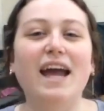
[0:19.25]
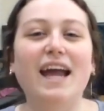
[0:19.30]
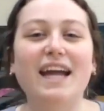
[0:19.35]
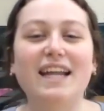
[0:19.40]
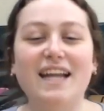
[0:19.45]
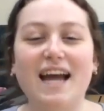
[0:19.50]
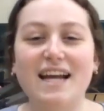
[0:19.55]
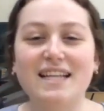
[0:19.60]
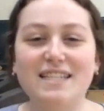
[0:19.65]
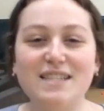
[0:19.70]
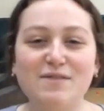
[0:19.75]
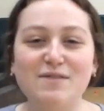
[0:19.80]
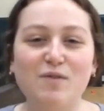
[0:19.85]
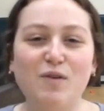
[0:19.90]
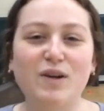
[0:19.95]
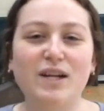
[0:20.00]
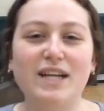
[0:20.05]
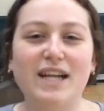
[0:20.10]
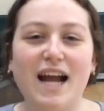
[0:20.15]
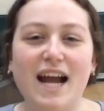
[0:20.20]
In
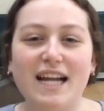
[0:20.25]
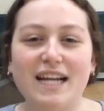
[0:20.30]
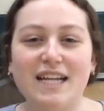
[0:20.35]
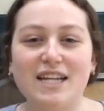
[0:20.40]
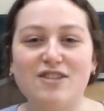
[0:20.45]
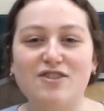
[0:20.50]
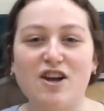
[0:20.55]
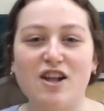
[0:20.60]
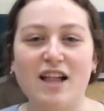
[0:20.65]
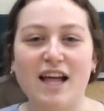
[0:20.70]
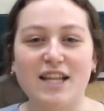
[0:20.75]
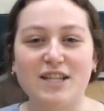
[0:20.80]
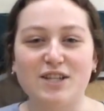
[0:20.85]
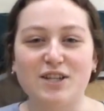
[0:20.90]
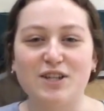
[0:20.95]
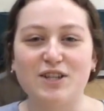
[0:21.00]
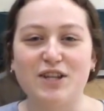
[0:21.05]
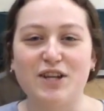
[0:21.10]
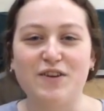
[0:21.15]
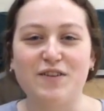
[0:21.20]
1949, Israel
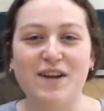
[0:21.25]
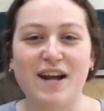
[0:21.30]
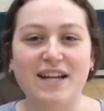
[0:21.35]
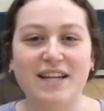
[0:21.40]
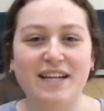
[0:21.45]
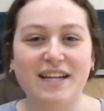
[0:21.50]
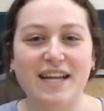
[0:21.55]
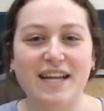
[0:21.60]
entered the United